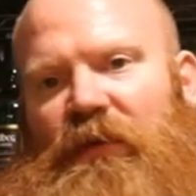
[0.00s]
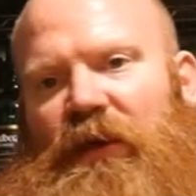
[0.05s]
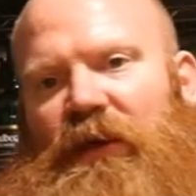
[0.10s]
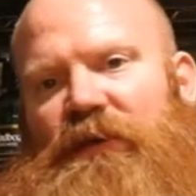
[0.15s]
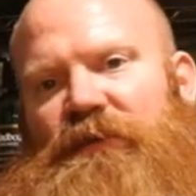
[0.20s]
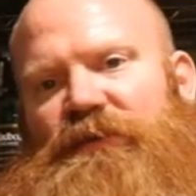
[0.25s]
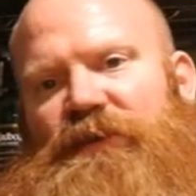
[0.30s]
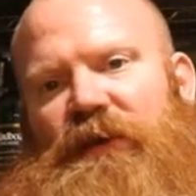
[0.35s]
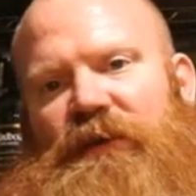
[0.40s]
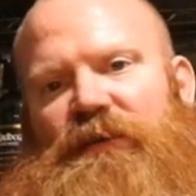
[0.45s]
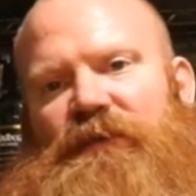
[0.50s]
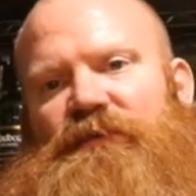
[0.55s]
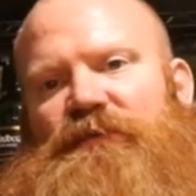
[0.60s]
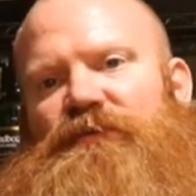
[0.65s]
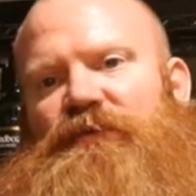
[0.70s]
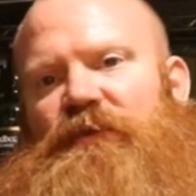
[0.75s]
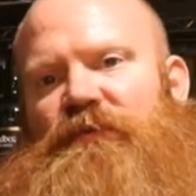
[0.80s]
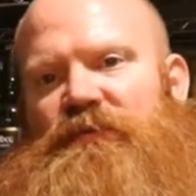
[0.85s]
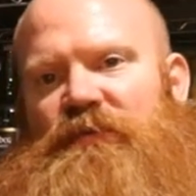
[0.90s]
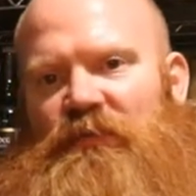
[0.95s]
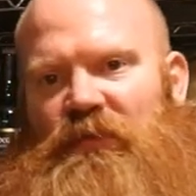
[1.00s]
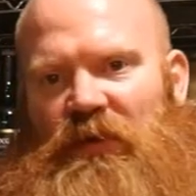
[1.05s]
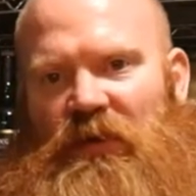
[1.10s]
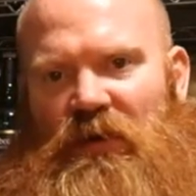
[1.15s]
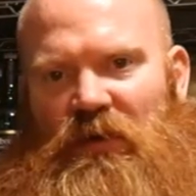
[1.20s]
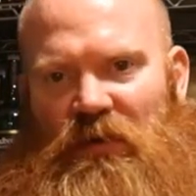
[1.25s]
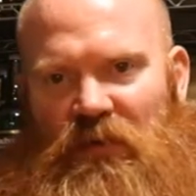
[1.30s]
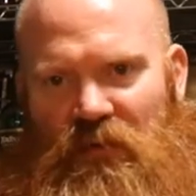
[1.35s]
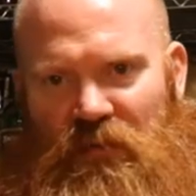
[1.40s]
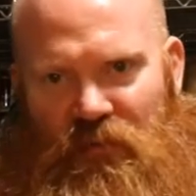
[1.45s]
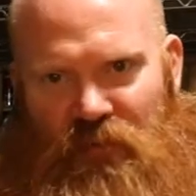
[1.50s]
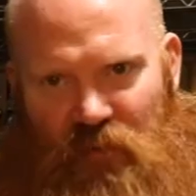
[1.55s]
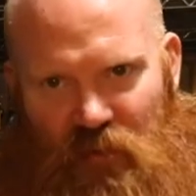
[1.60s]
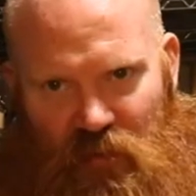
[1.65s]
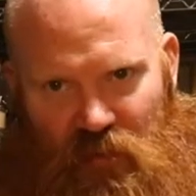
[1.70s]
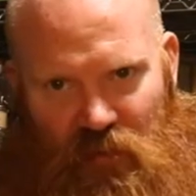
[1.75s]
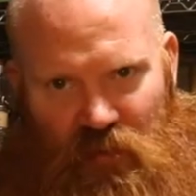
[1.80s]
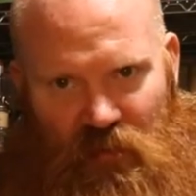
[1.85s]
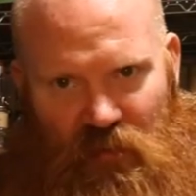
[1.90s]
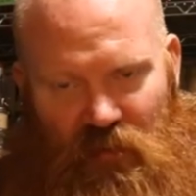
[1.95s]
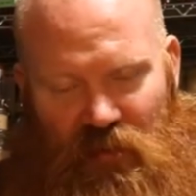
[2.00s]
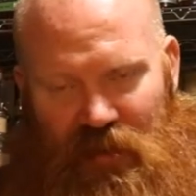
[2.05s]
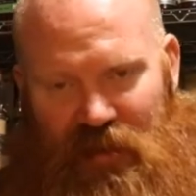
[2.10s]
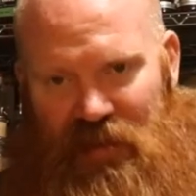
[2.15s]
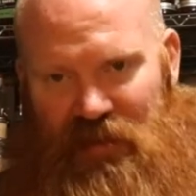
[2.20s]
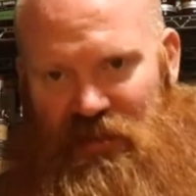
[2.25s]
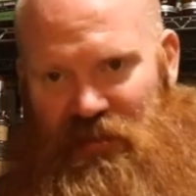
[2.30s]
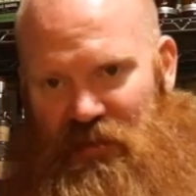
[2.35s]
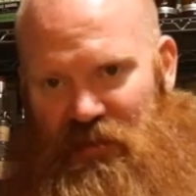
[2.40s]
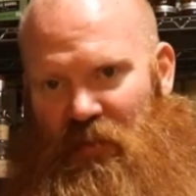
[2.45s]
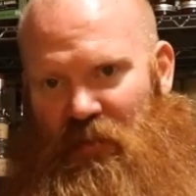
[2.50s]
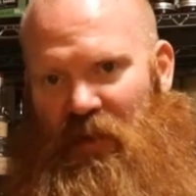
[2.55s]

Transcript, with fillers: forget, check the description below for links to